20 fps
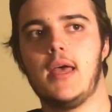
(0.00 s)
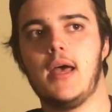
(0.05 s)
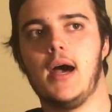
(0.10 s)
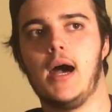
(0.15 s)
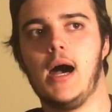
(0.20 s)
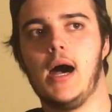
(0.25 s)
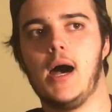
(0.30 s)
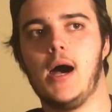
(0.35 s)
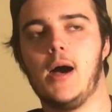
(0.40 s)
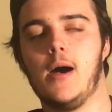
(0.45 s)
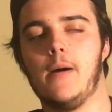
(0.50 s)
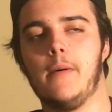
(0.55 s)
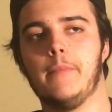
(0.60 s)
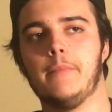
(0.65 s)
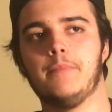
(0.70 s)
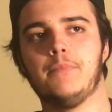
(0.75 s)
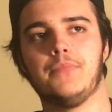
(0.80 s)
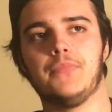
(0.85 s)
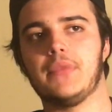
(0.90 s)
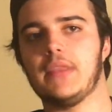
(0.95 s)

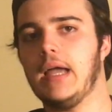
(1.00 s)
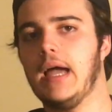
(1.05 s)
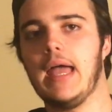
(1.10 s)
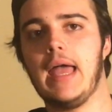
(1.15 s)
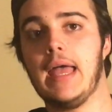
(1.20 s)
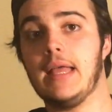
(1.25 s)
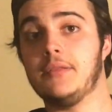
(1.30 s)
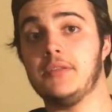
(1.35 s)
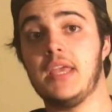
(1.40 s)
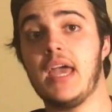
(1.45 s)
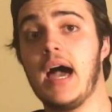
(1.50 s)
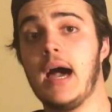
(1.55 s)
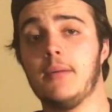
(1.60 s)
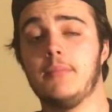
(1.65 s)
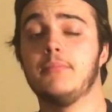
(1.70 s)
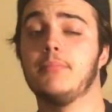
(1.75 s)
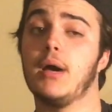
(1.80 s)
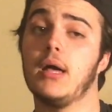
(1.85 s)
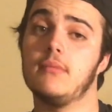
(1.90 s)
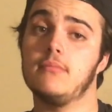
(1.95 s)
And yeah,
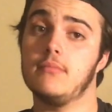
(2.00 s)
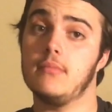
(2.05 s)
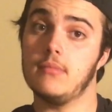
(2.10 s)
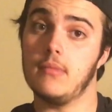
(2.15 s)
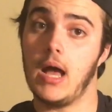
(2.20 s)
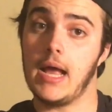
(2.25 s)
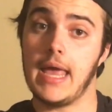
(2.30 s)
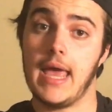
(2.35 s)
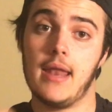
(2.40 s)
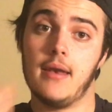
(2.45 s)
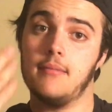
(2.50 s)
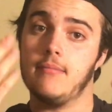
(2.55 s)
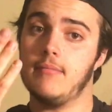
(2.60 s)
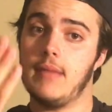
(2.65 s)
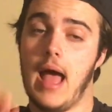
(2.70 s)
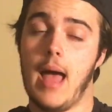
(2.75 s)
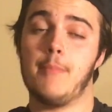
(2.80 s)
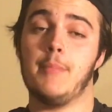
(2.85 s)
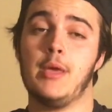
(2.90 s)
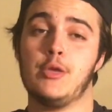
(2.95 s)
but again,
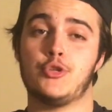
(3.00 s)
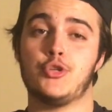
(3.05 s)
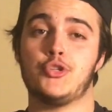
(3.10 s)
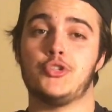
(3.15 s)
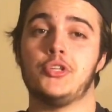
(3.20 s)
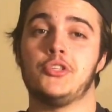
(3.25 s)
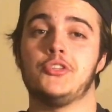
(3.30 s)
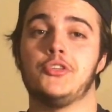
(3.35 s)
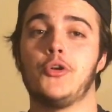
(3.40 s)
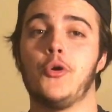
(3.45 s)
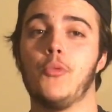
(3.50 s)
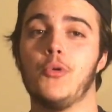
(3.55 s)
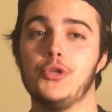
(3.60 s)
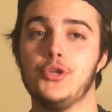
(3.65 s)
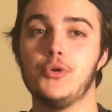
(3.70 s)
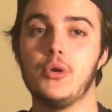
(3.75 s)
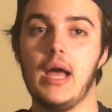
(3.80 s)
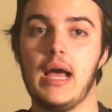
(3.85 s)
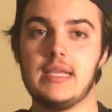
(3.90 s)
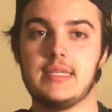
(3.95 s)
I'm interested to know what you
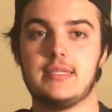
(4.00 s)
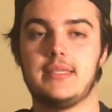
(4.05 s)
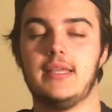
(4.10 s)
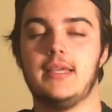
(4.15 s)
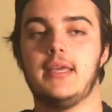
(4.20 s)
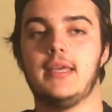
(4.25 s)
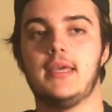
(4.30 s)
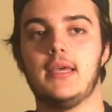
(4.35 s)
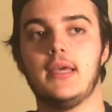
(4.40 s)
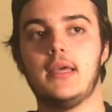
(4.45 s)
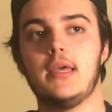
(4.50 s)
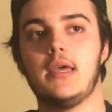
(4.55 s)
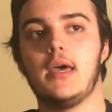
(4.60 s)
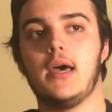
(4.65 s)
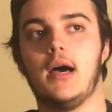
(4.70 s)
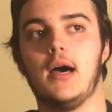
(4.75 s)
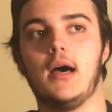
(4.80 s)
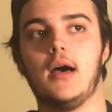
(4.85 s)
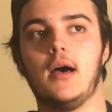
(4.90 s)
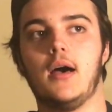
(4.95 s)
guys think.
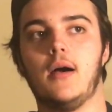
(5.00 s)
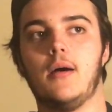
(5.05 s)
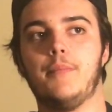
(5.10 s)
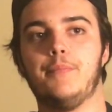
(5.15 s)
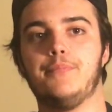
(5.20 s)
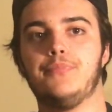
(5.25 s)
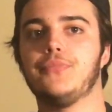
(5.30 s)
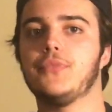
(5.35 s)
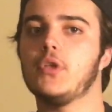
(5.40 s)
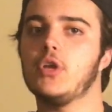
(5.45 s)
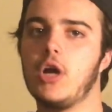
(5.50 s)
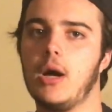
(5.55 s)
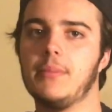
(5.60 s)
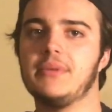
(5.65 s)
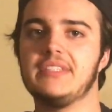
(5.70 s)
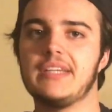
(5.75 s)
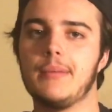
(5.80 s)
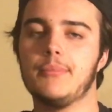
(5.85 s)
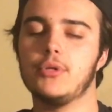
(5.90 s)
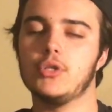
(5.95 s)
Comment
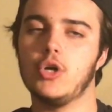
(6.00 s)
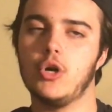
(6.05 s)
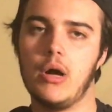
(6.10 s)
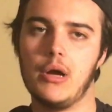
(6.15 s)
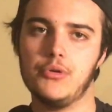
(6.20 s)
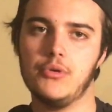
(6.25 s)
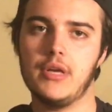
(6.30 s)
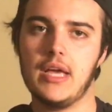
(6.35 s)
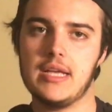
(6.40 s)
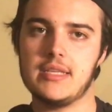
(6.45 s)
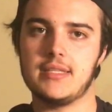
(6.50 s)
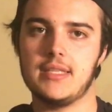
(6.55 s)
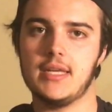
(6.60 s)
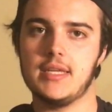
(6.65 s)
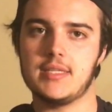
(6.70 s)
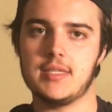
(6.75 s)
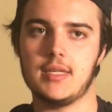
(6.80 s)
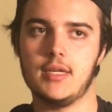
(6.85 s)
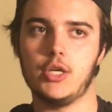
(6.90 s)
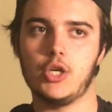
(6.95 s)
down below how you guys think
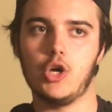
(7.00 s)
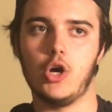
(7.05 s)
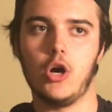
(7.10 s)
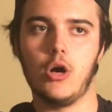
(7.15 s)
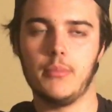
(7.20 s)
it's going to go.